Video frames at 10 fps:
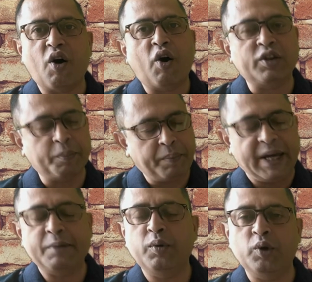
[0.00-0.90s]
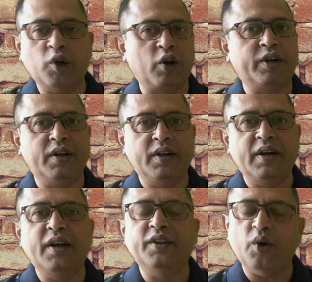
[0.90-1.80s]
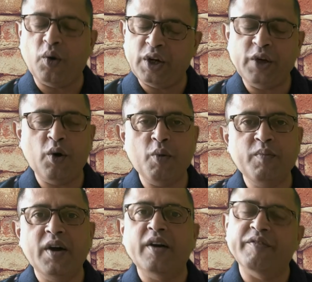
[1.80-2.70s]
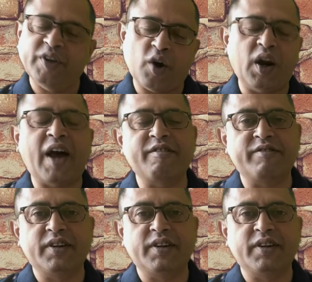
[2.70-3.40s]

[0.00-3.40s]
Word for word: on the pale blue dot, the only home we all have.